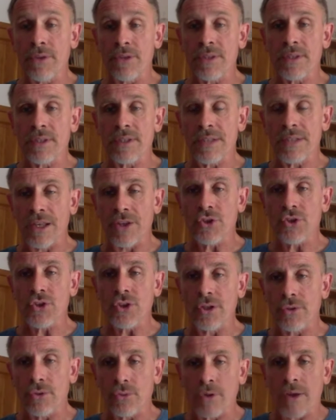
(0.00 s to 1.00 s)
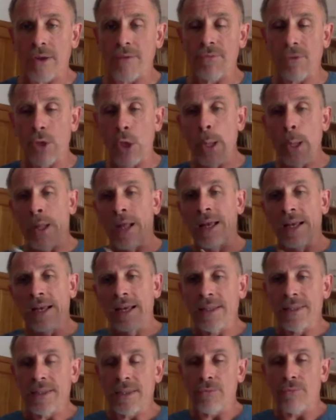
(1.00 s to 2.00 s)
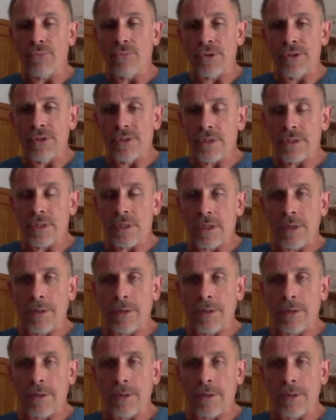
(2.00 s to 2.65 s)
It's essential to have different